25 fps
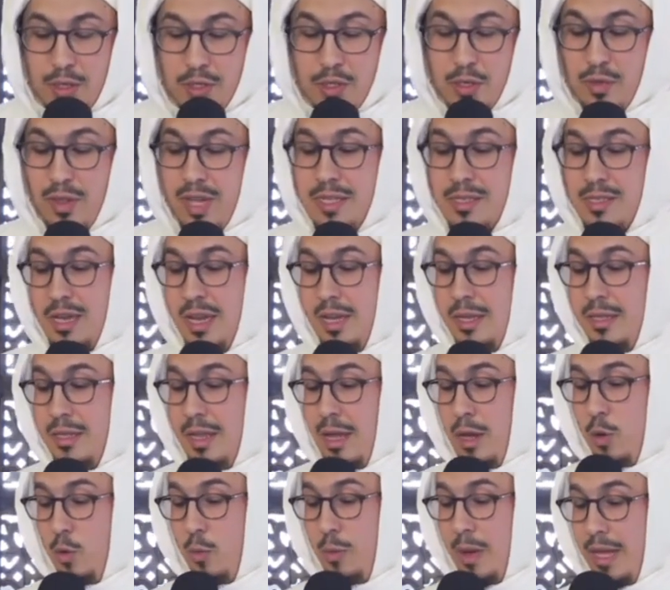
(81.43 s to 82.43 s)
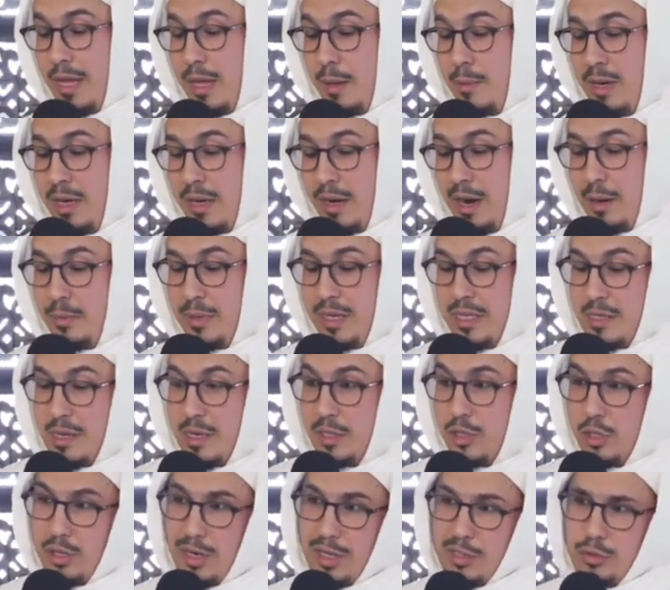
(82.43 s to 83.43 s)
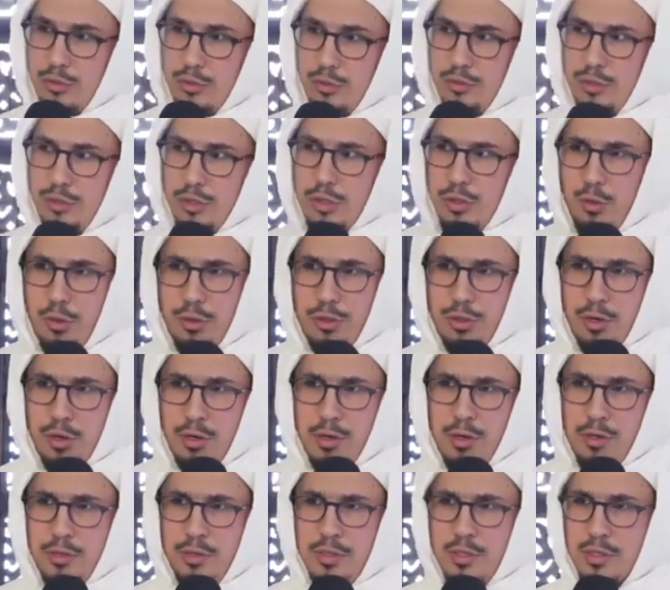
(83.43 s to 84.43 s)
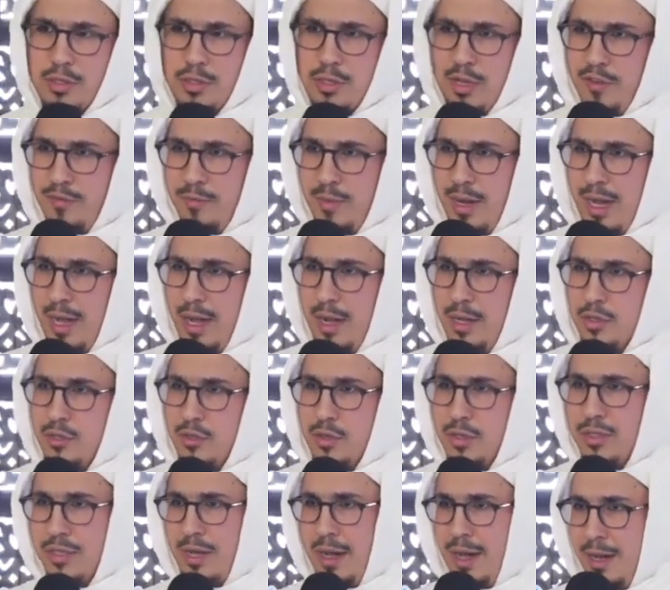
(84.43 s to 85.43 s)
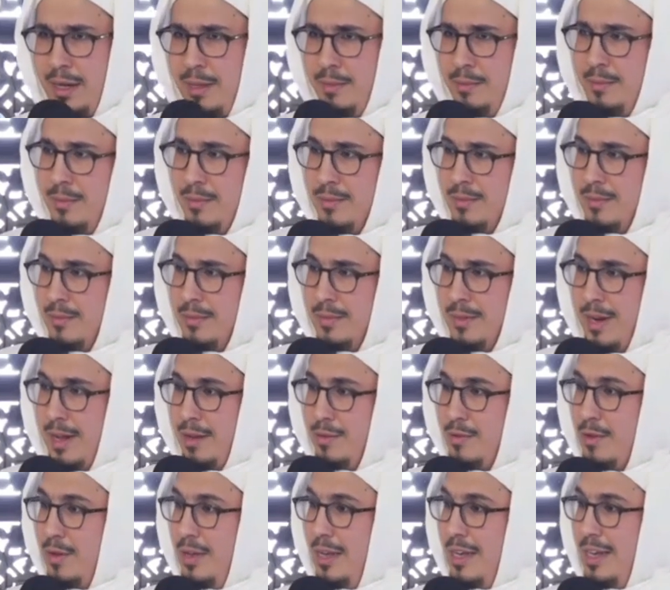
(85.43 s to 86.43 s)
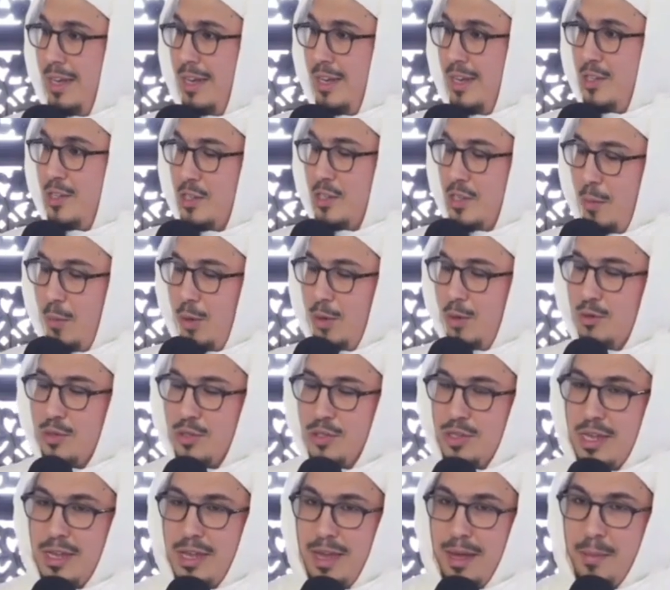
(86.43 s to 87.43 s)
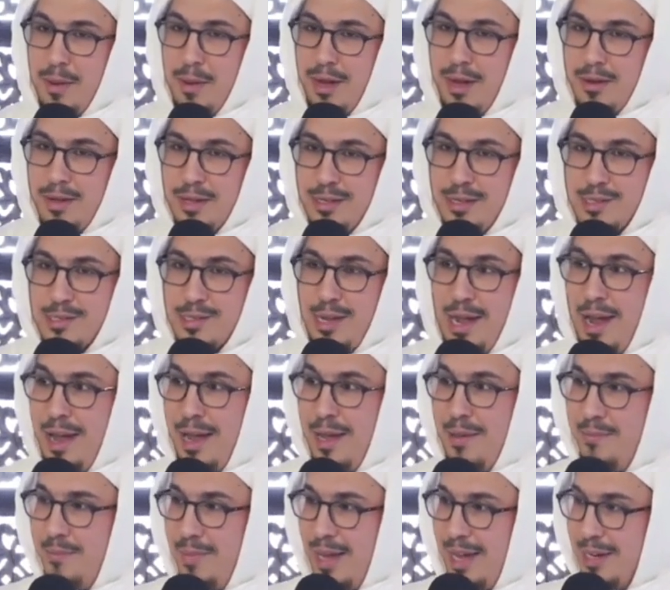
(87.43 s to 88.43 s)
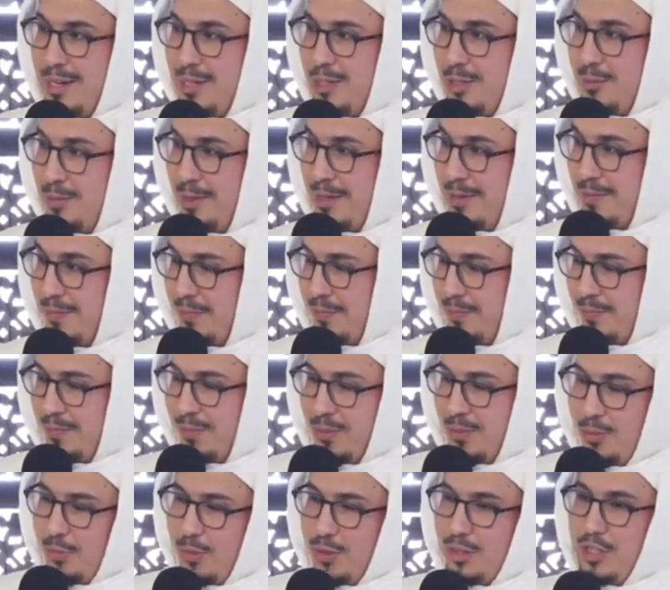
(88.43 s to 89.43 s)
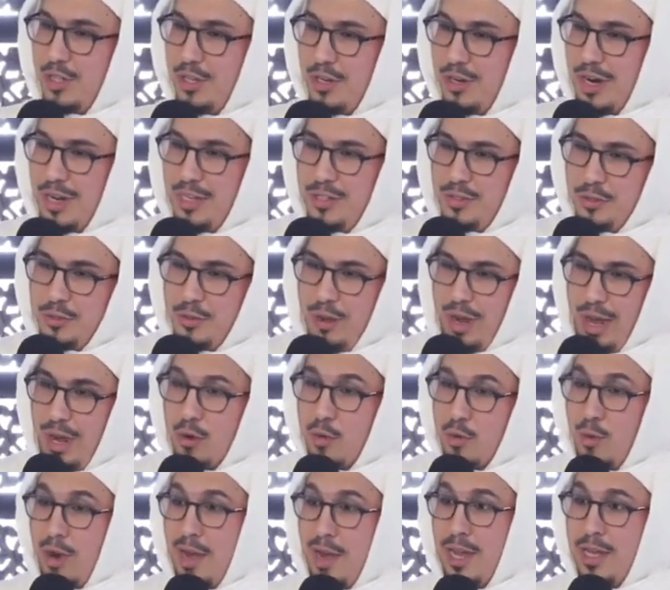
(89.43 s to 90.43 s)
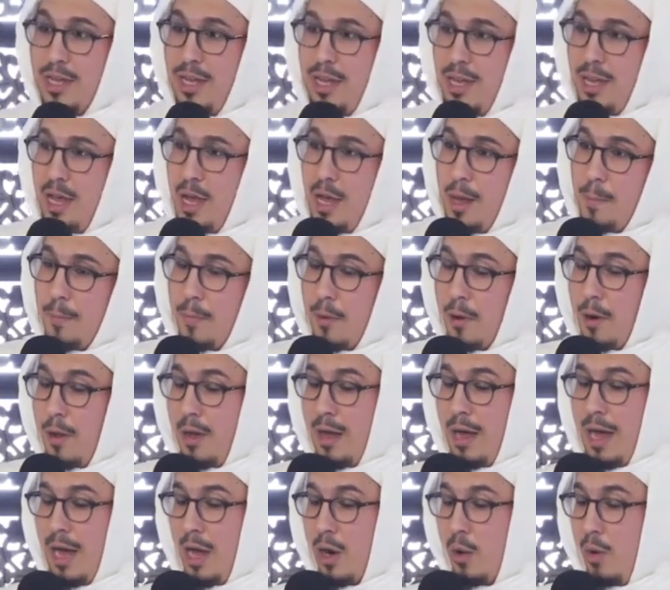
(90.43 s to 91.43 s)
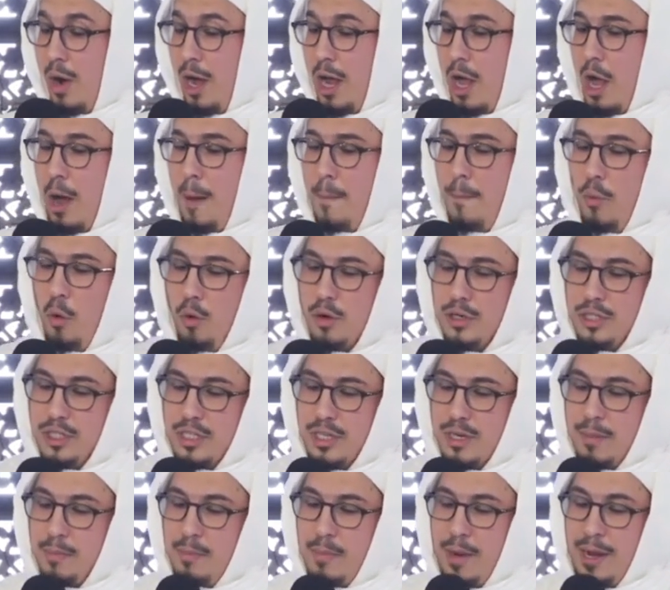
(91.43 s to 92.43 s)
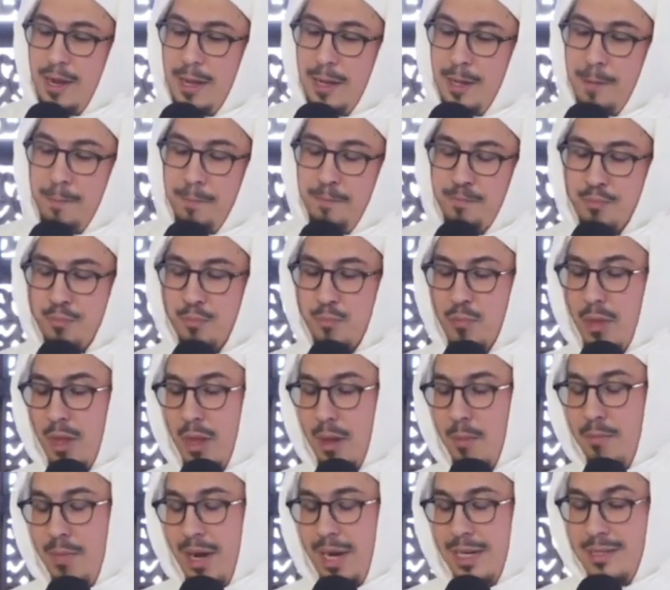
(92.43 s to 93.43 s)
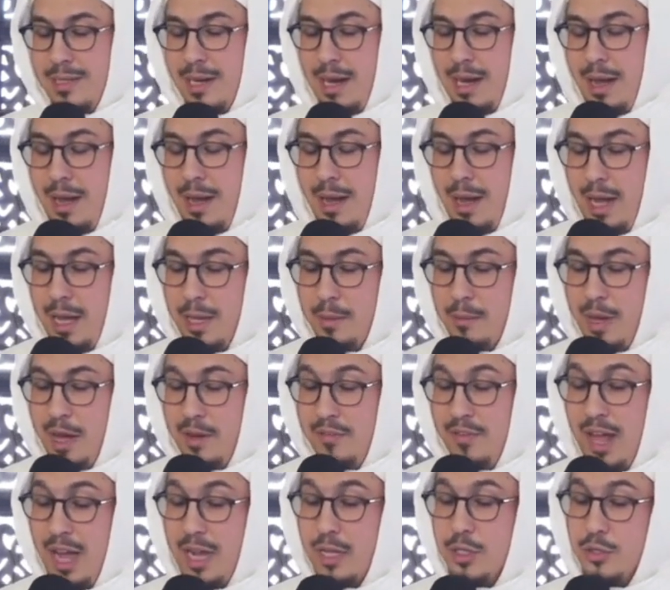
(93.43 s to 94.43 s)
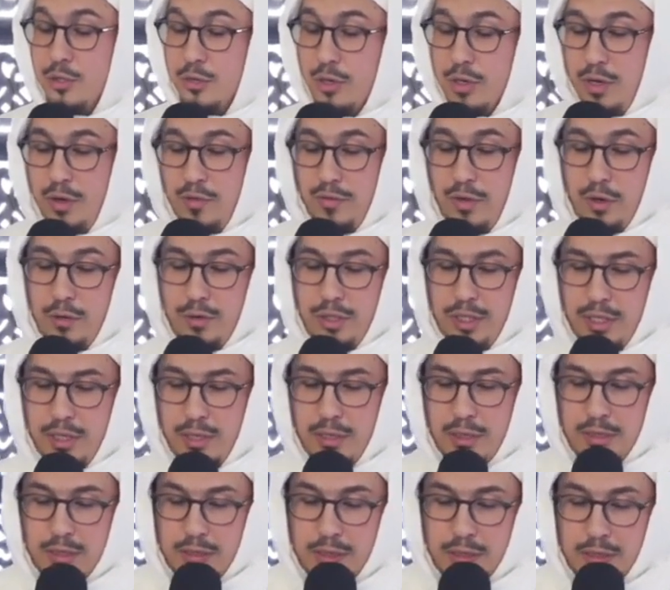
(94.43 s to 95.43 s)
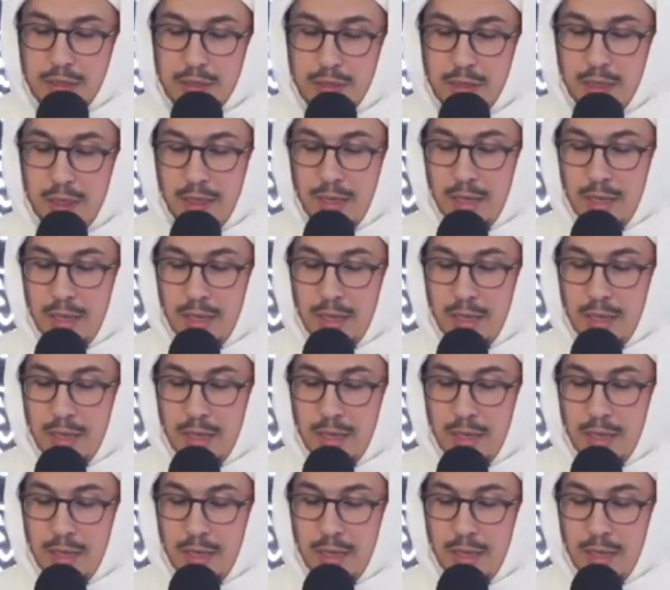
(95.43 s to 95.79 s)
So then Sayyidina Ubay ibn Ka'b, he says, should I do two-thirds of my extra time? Now, he's someone who's thinking about his time management. What should I do? How do I apportion my time of extra devotions?